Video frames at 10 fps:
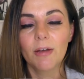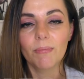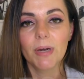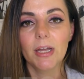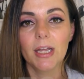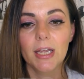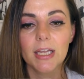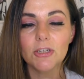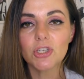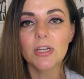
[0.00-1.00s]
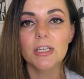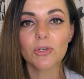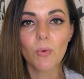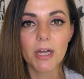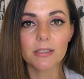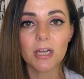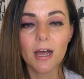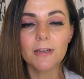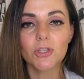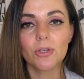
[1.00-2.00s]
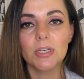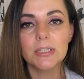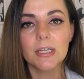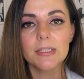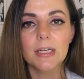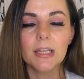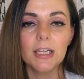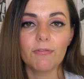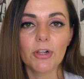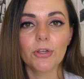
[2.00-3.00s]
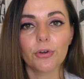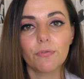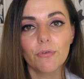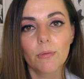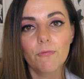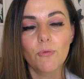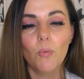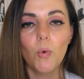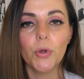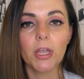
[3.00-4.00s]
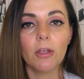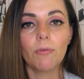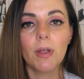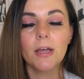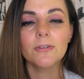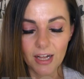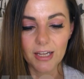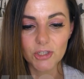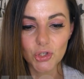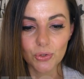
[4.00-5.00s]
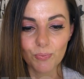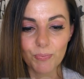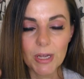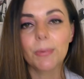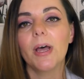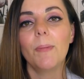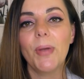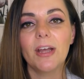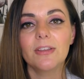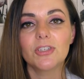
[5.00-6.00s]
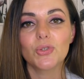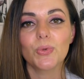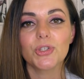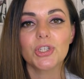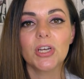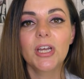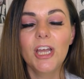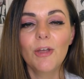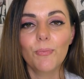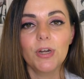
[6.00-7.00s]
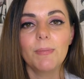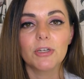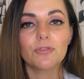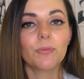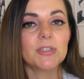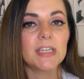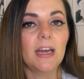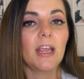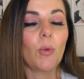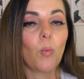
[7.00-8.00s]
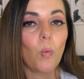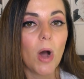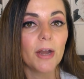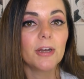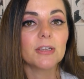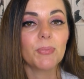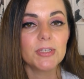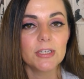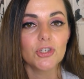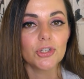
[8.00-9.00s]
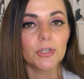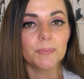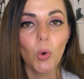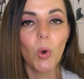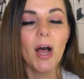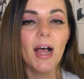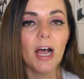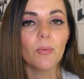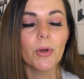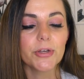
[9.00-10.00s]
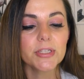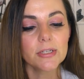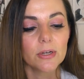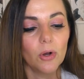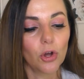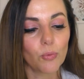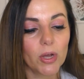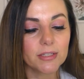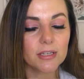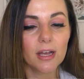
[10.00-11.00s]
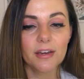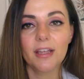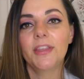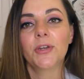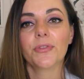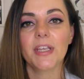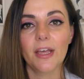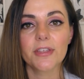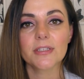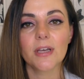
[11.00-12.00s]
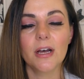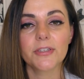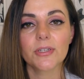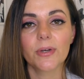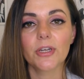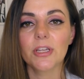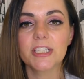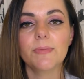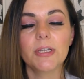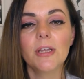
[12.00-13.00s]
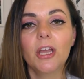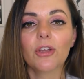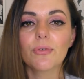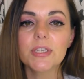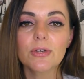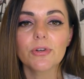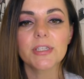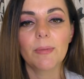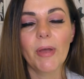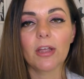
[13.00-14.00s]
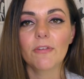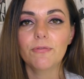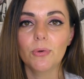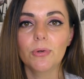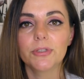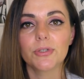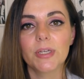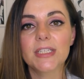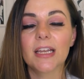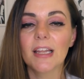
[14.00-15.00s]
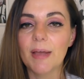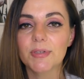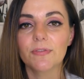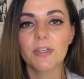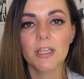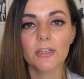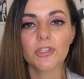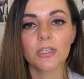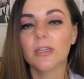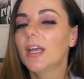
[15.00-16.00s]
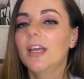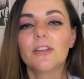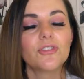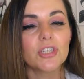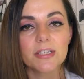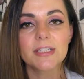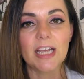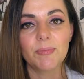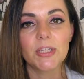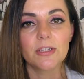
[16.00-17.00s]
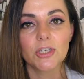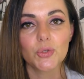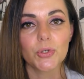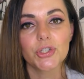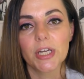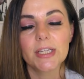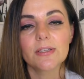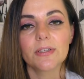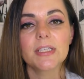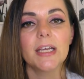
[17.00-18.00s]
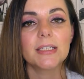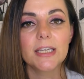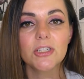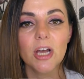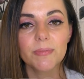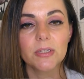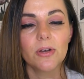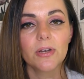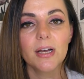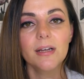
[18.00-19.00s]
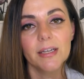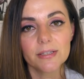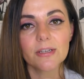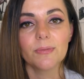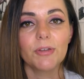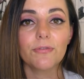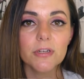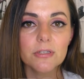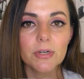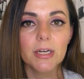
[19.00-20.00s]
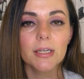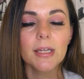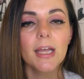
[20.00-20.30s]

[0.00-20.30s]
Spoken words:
My kitchen is quite tight, so it doesn't leave a lot of room for walking around. I like to be able to unpack the dishwasher pretty much from standing in one position, or at worst on one side and then on the other side. So I don't like to be crisscrossing back and forward doing 10 laps of the kitchen just to empty the dishwasher. It's going to take 10 times longer and it's going to be frustrating.